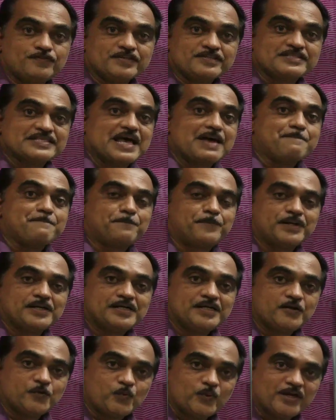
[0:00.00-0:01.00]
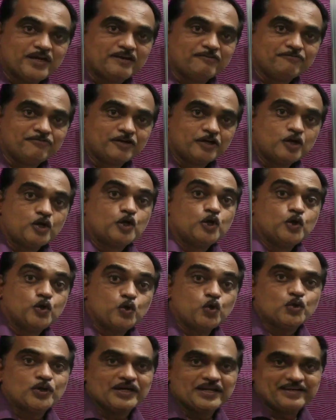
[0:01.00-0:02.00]
the sampled wave
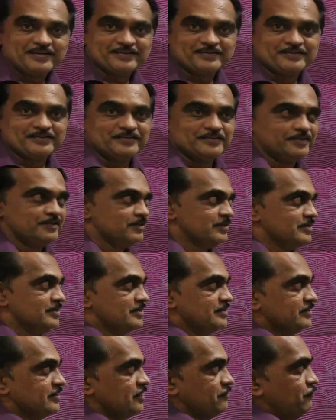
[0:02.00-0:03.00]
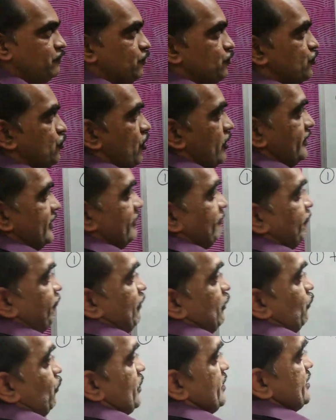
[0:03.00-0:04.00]
look like? Then if you draw that
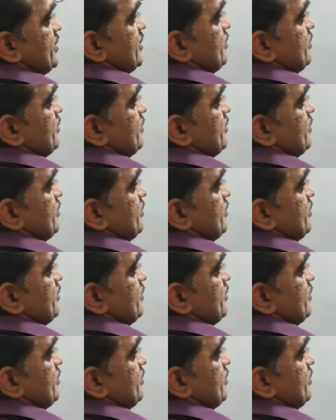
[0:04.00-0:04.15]
frequency